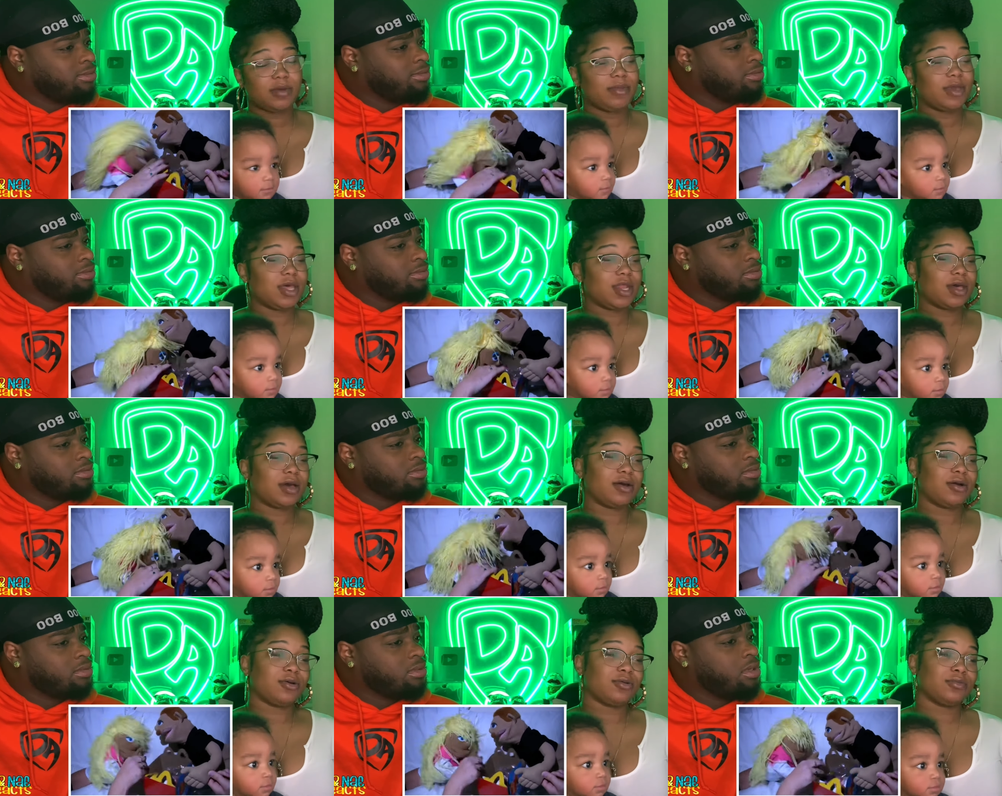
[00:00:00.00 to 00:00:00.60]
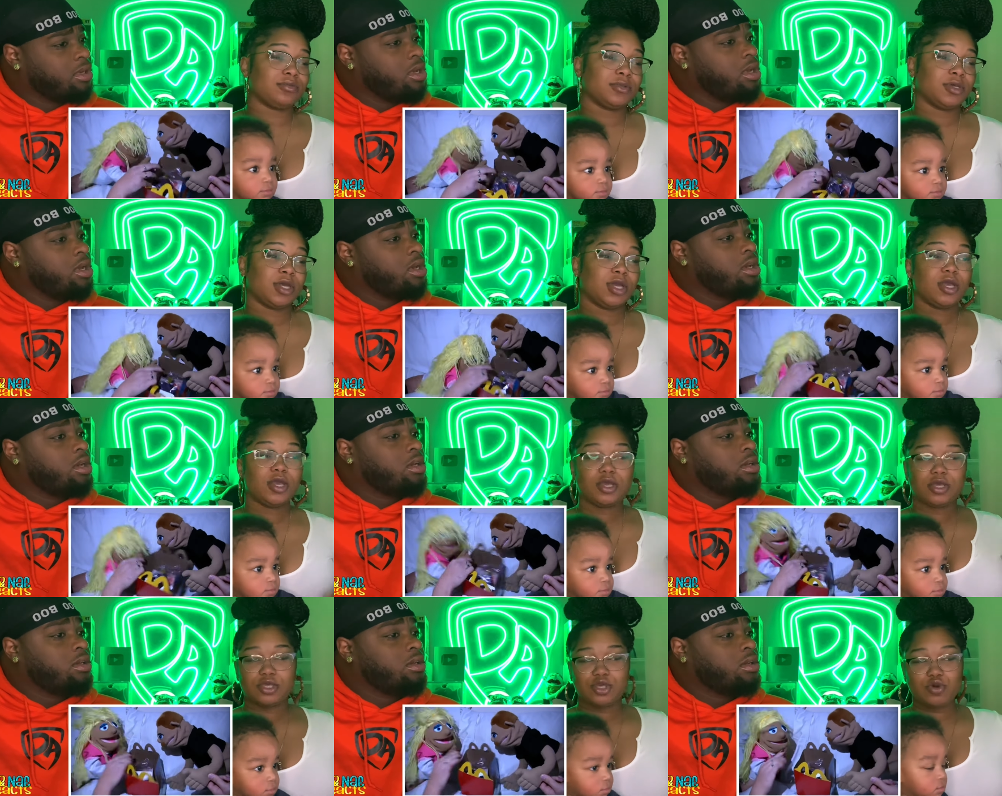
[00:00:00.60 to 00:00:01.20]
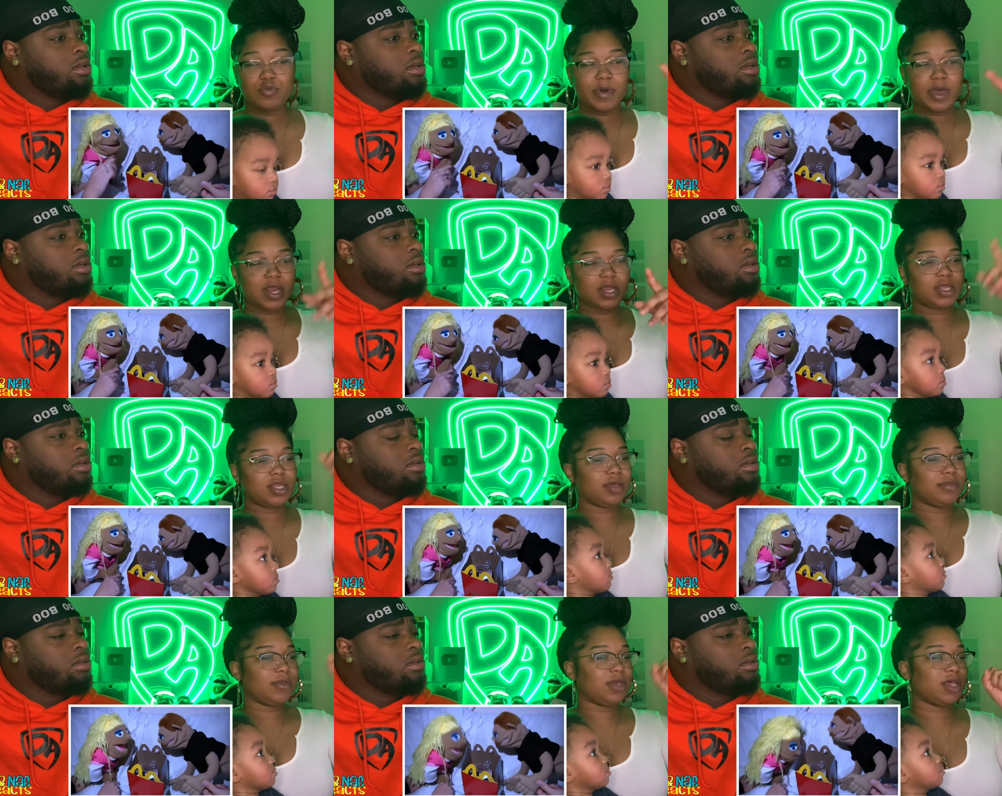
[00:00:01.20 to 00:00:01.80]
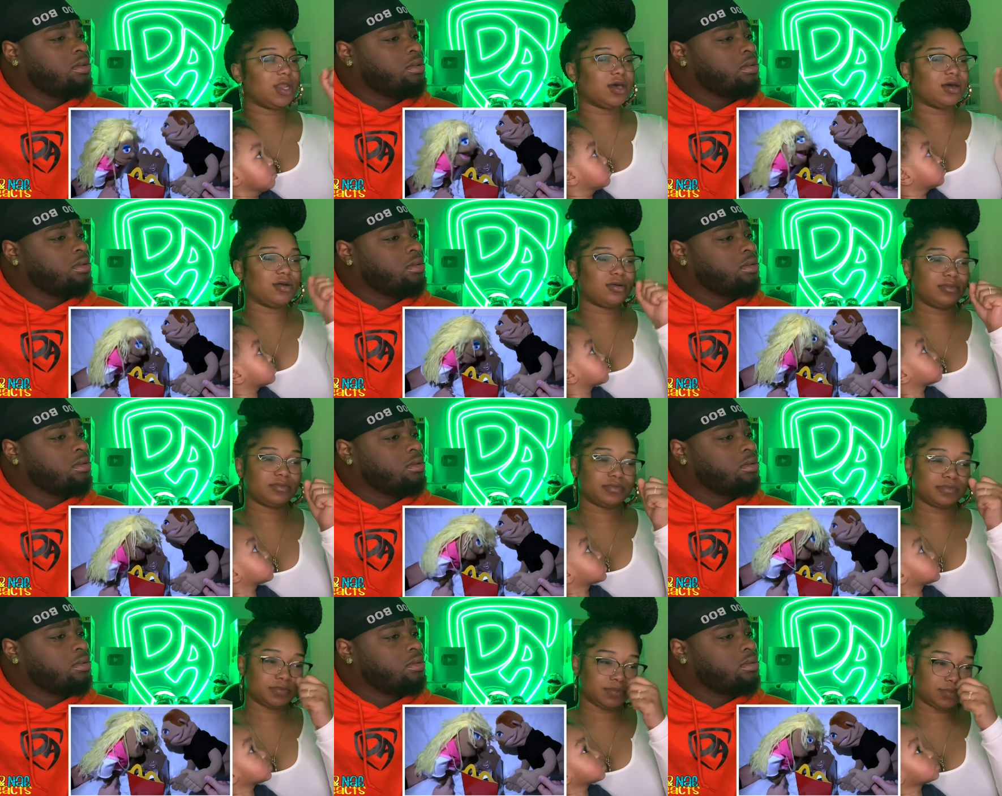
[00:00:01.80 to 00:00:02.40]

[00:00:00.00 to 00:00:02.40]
Speaker 1: me alone. You better leave me alone. Courtney,